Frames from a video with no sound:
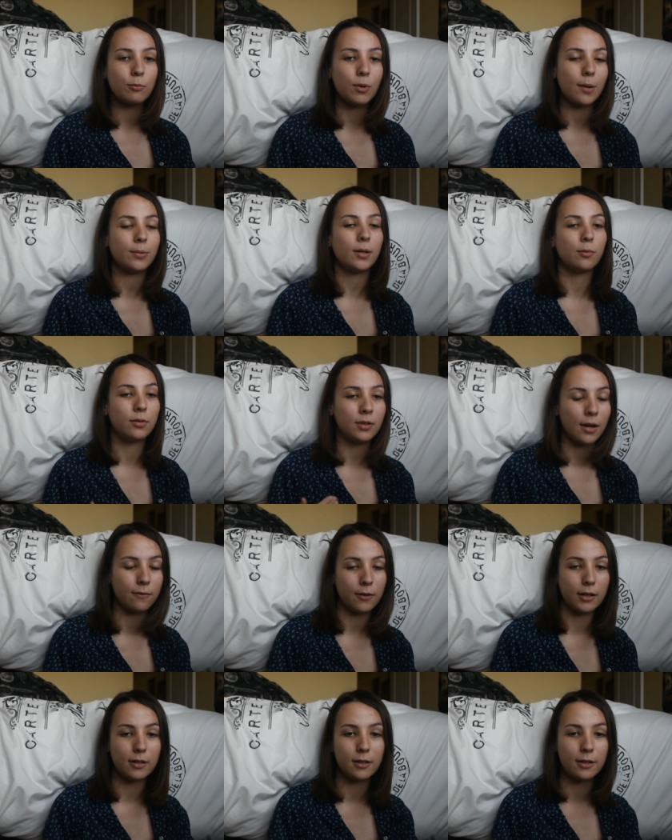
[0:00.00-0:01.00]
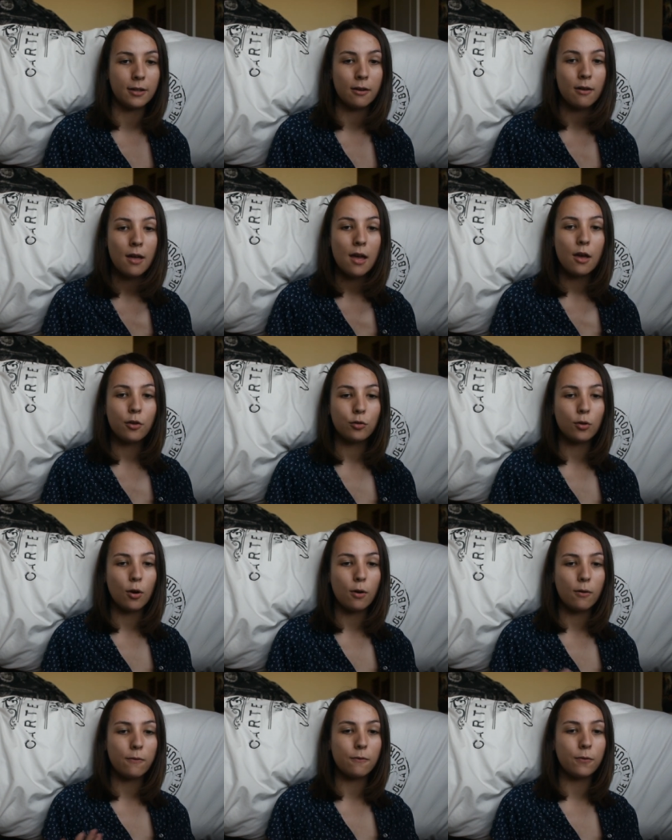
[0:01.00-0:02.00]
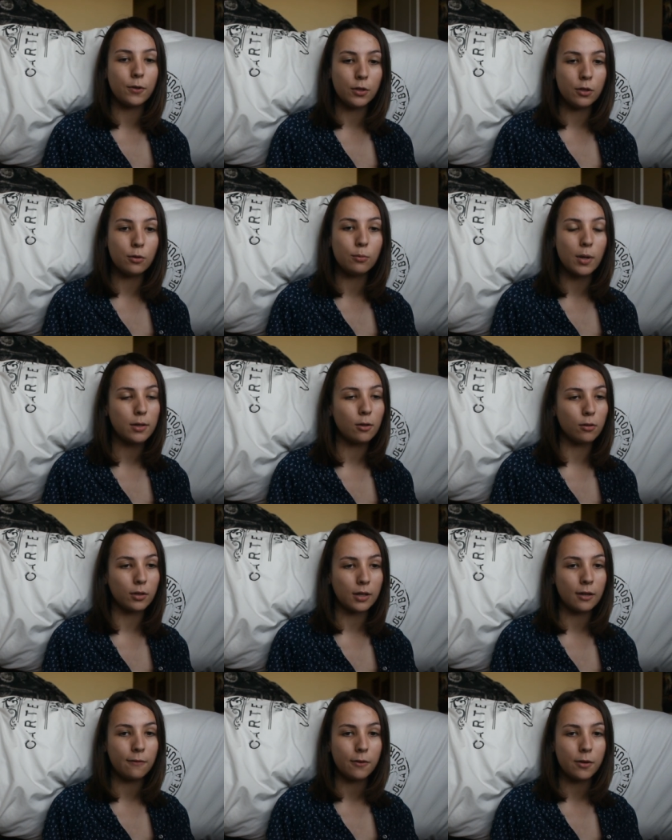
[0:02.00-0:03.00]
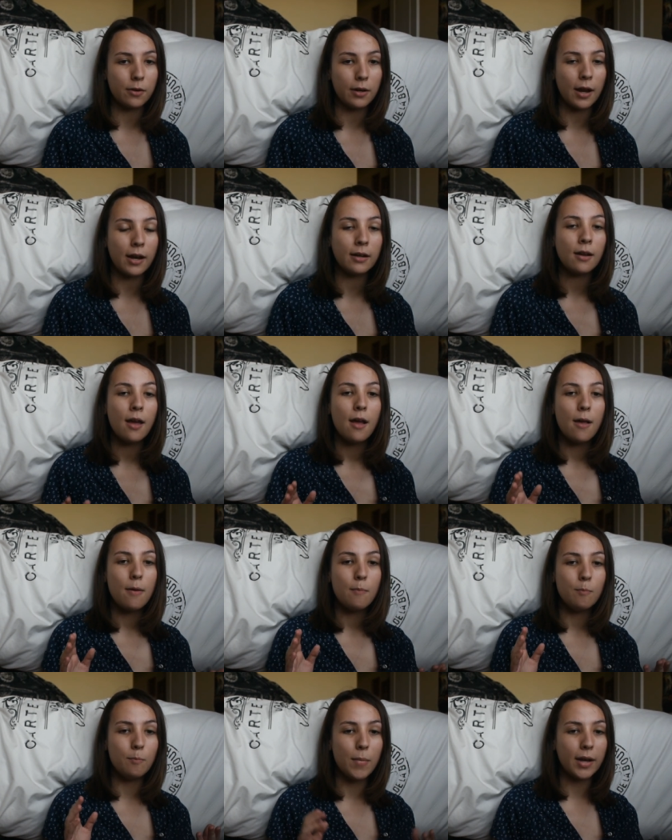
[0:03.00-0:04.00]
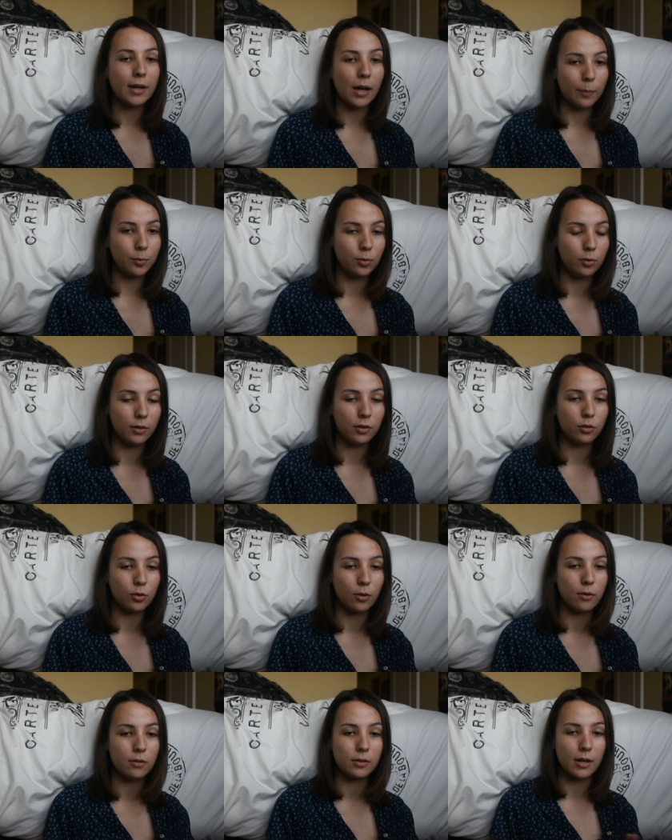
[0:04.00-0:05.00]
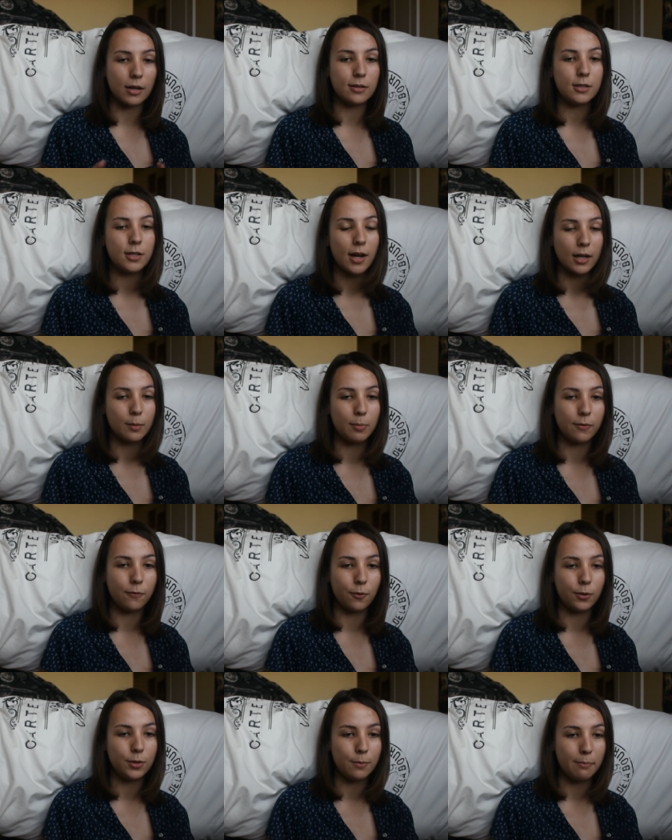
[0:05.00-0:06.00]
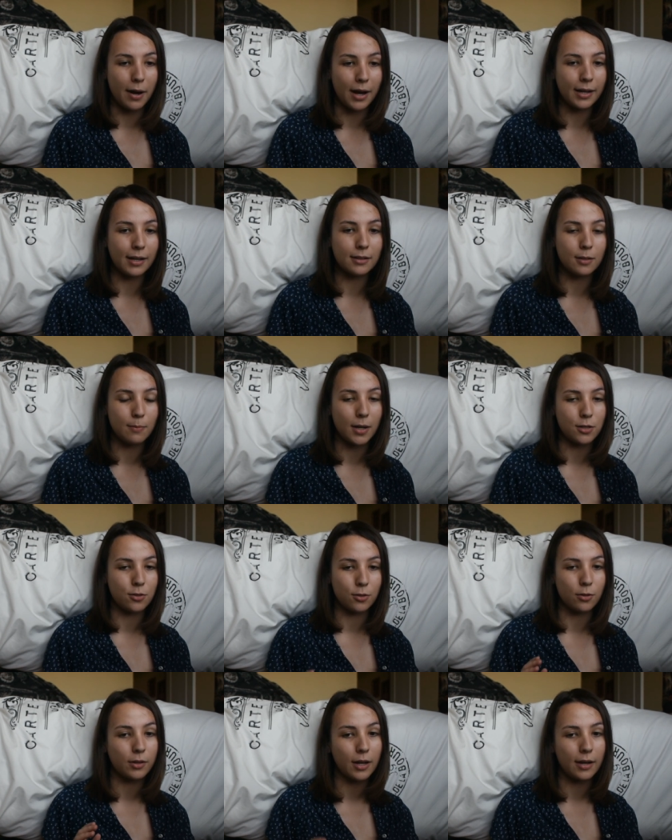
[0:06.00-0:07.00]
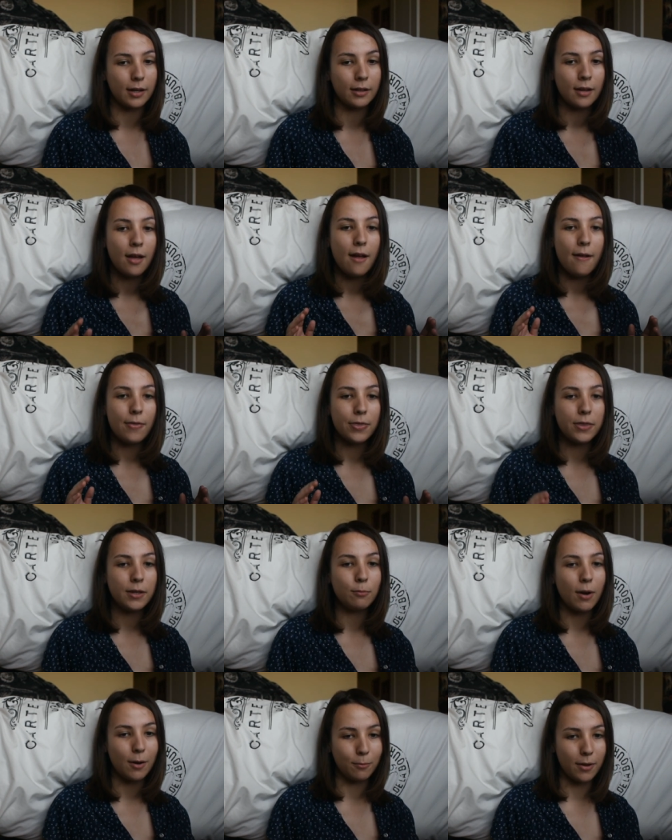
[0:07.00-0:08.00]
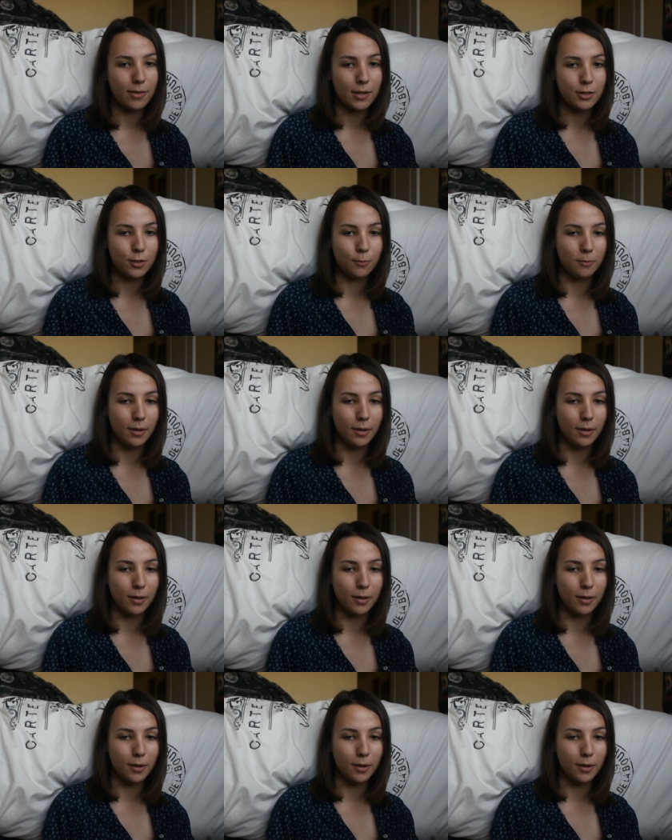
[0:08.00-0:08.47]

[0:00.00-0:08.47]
the website was not very clear. So for you, when you're looking for your cane, make absolutely certain and check before you buy it to make sure you're getting the right one that you